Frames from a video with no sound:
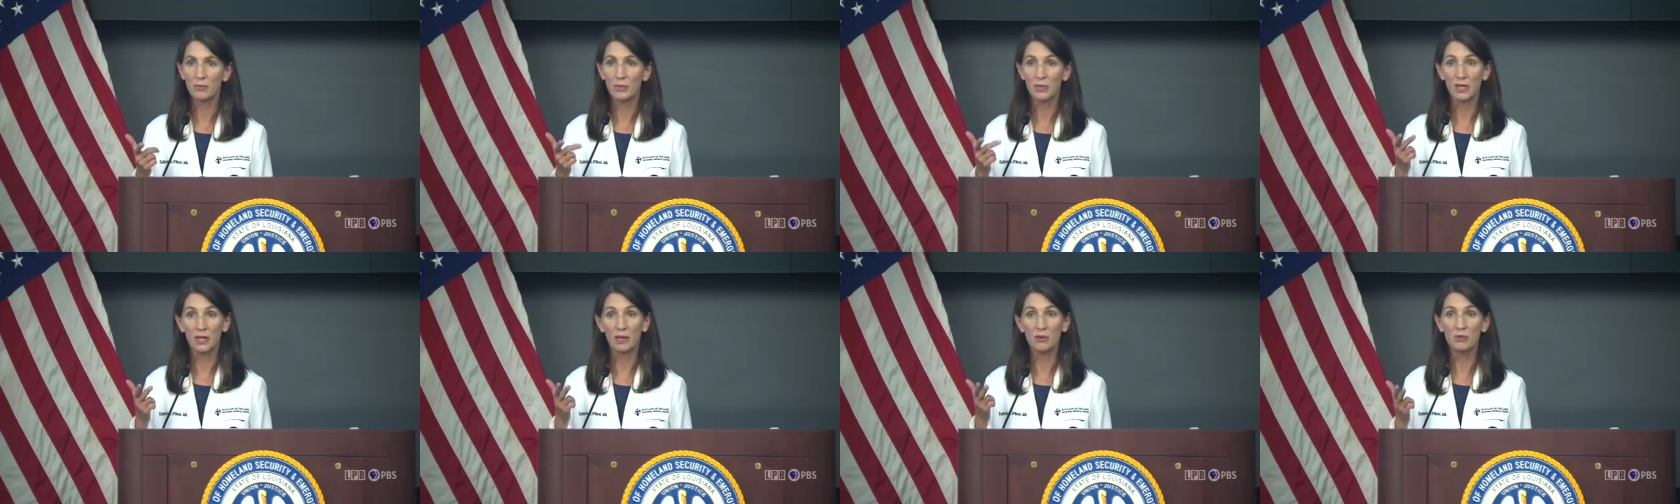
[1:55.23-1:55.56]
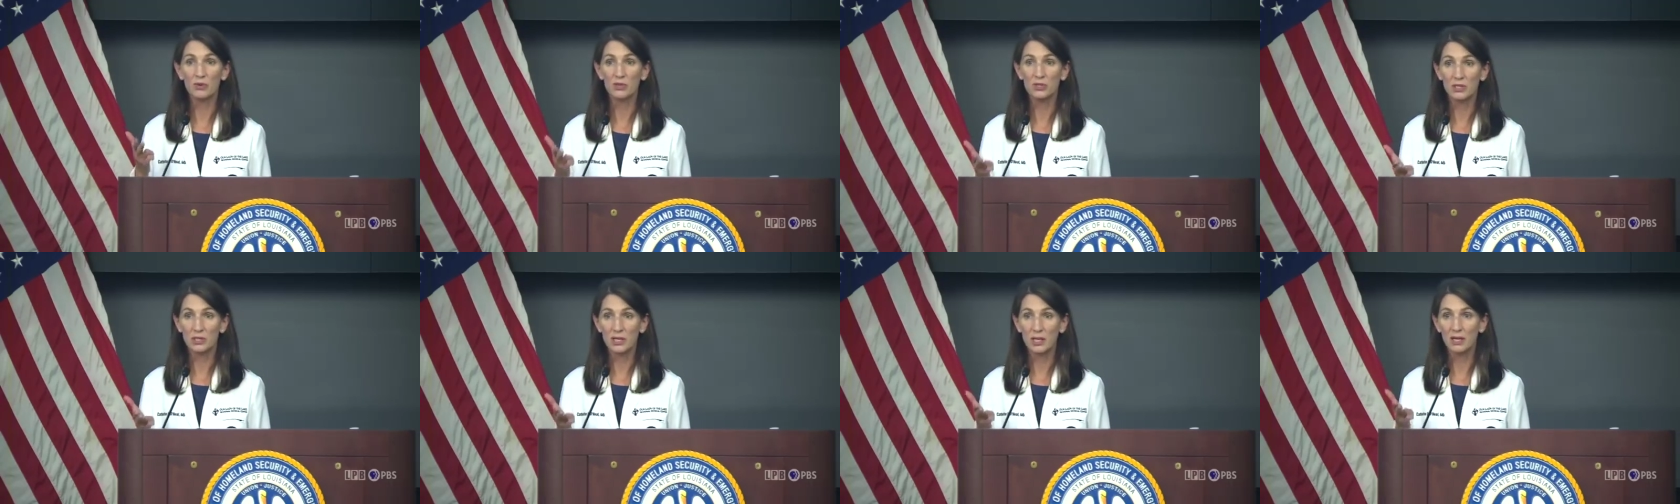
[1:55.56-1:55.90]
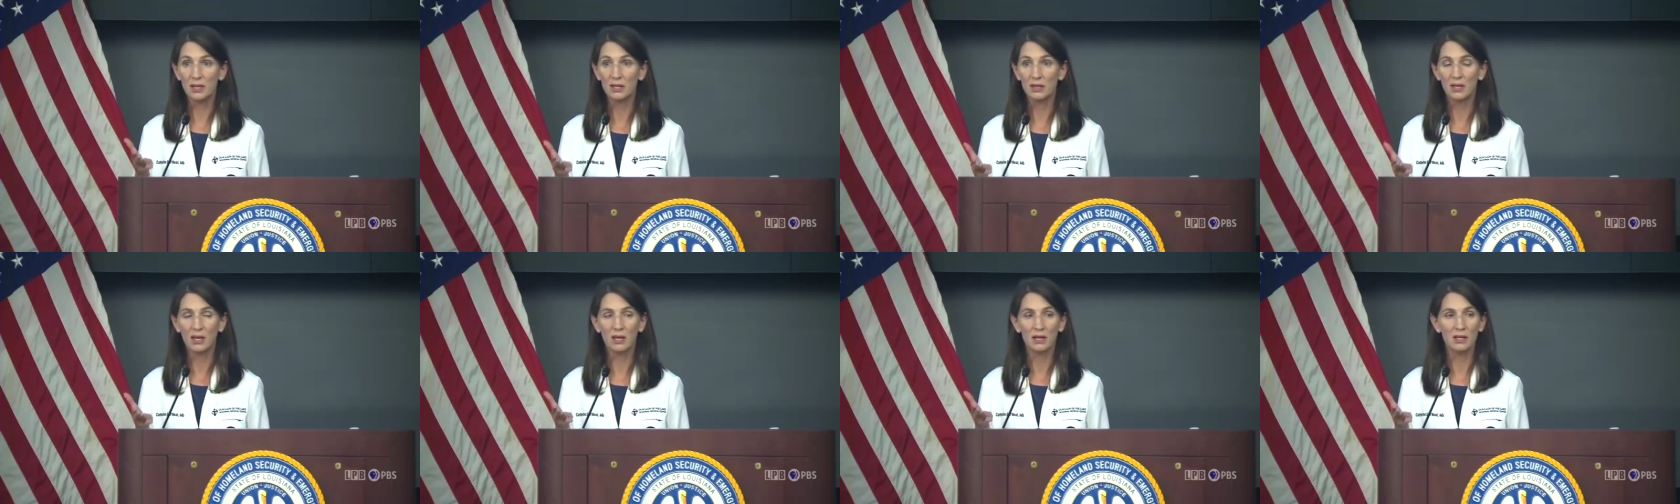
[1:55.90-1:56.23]
but they will
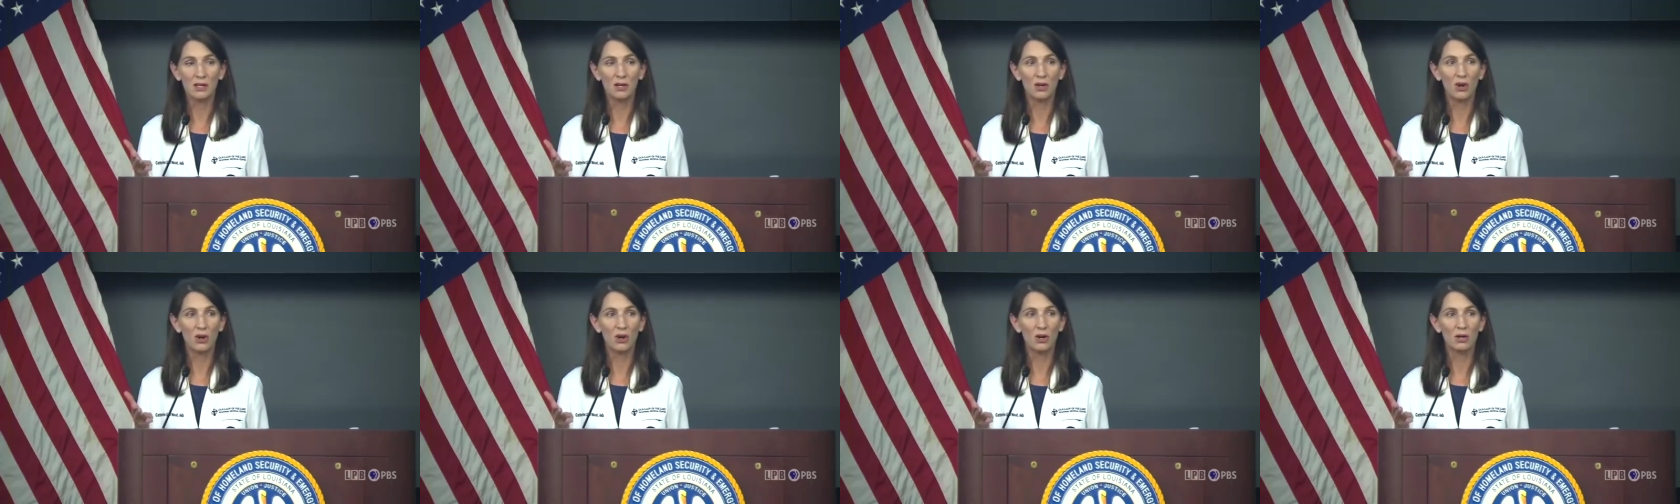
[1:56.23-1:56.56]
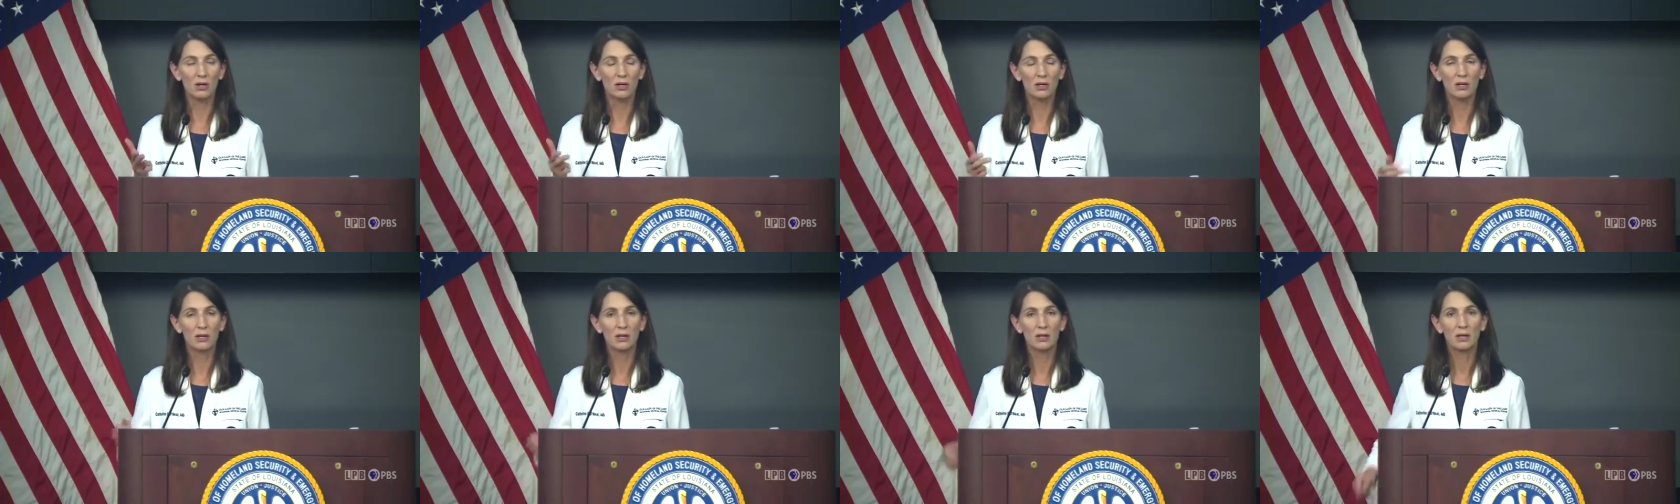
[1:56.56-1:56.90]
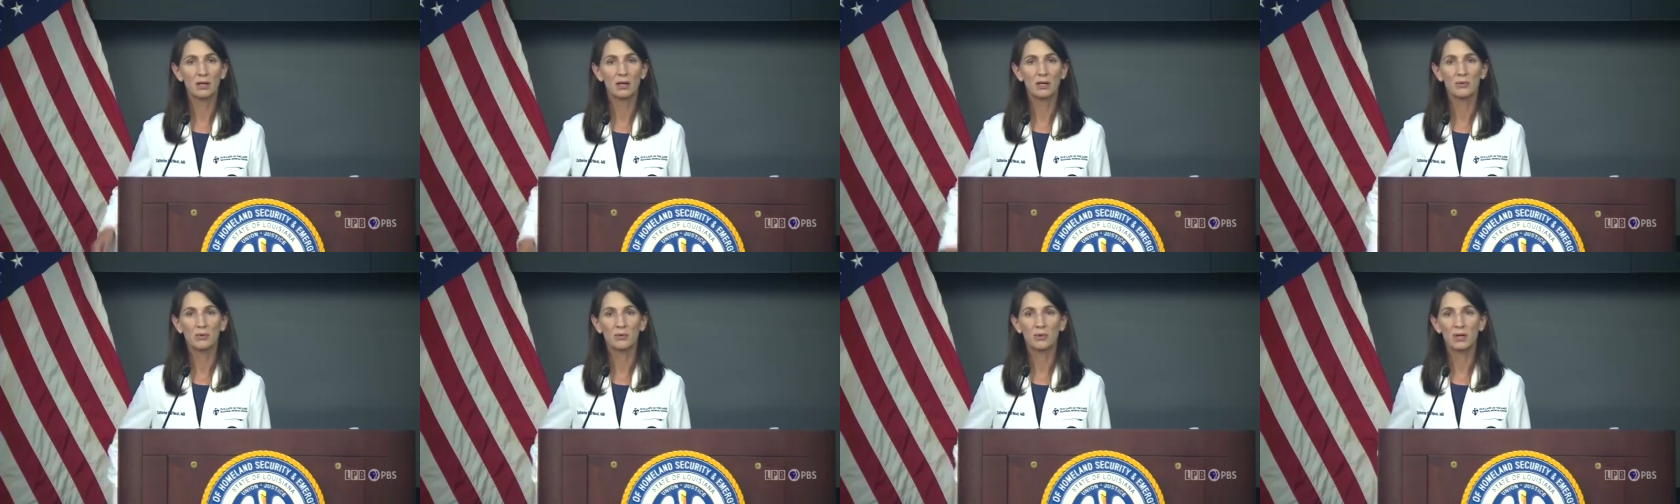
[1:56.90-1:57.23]
stay in that ER
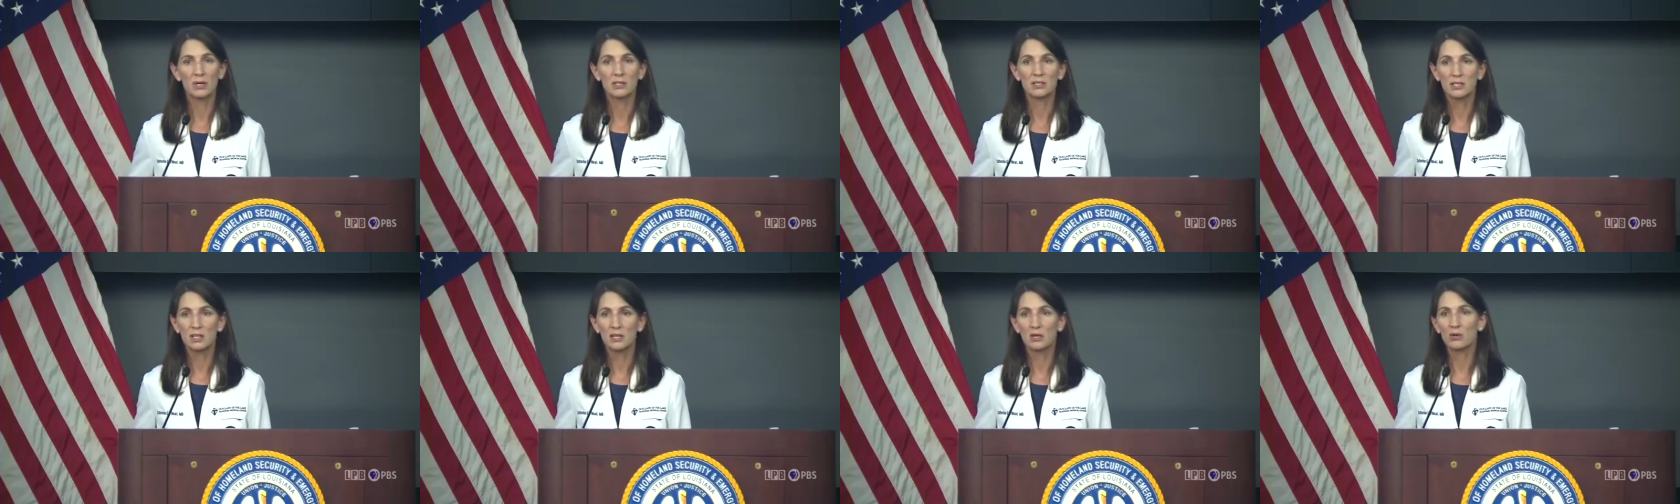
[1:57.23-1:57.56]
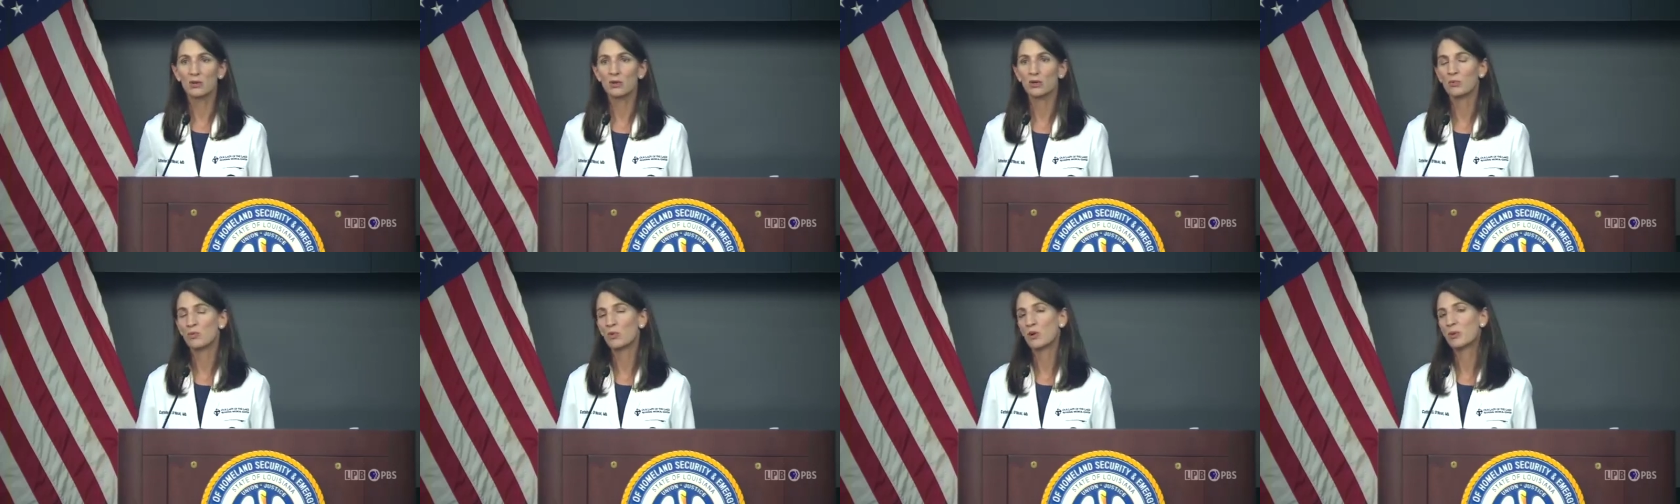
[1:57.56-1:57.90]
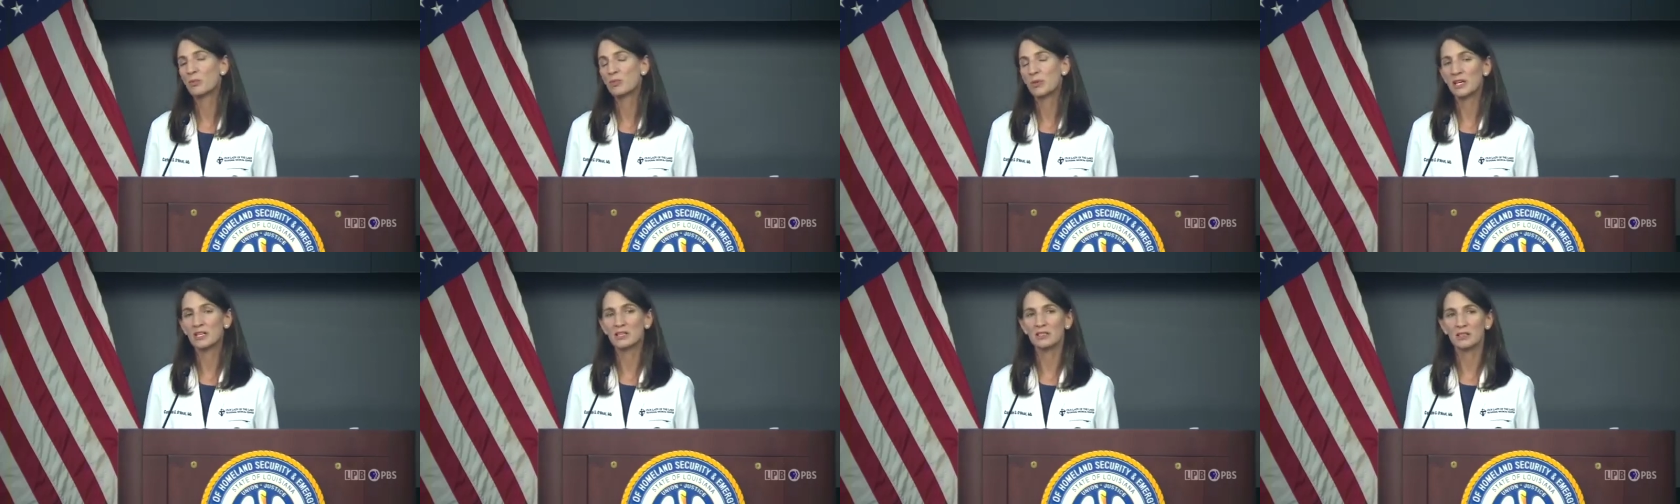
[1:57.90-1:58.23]
because there are no
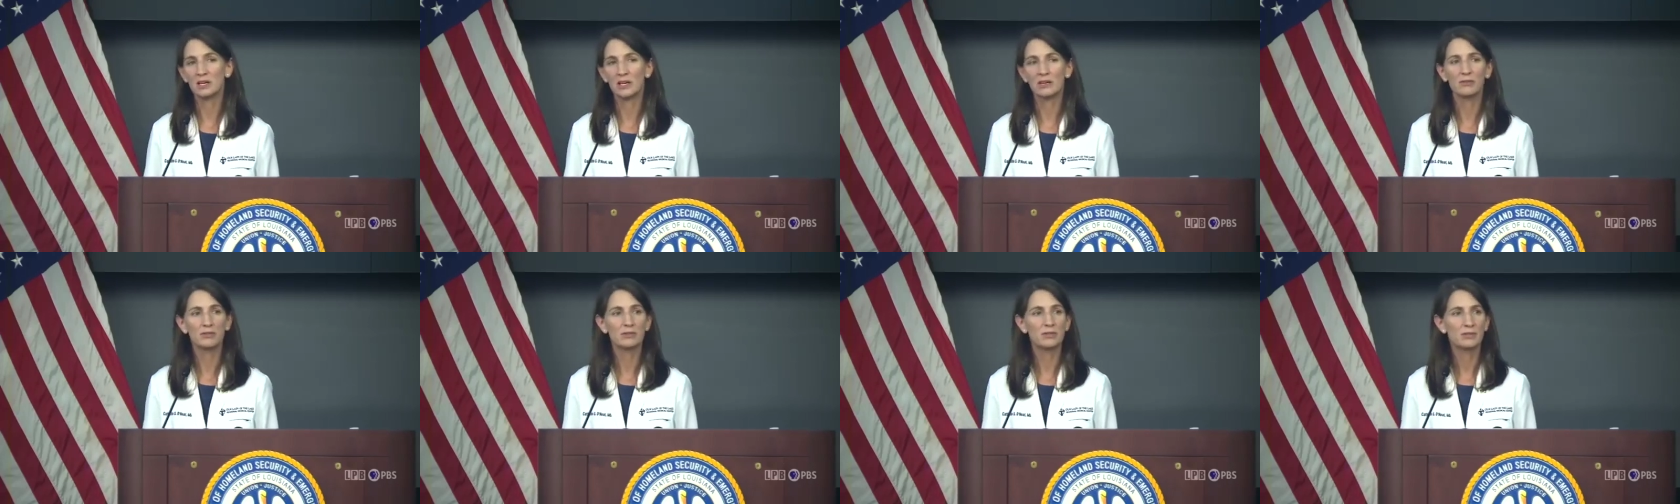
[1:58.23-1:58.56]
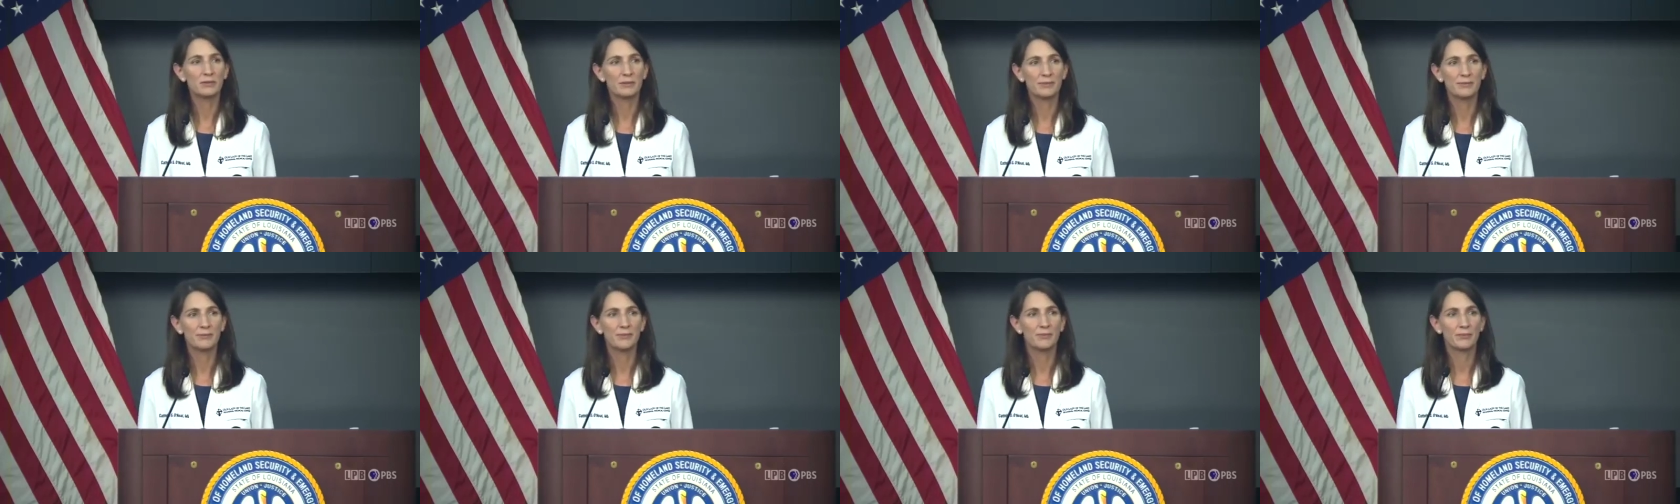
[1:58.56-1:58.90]
more beds left.